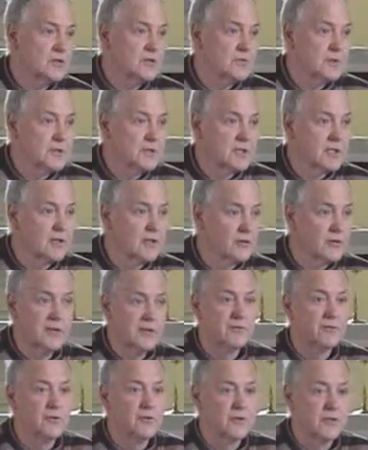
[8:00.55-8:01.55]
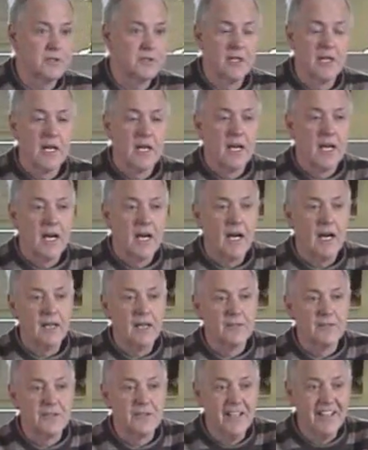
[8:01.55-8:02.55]
too busy looking for it.
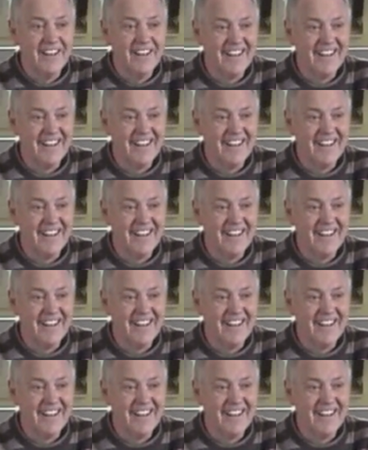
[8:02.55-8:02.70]
And